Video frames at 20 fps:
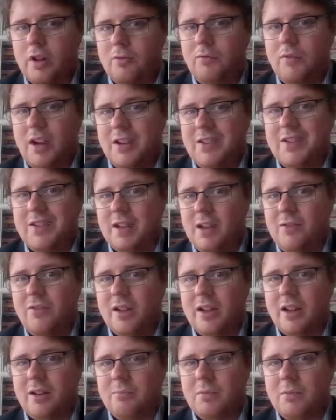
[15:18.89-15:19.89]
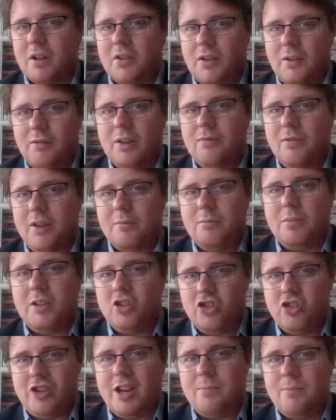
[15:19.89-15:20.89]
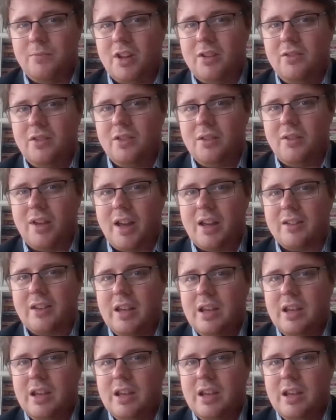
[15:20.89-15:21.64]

and very significant because I think they'd been shamed into that.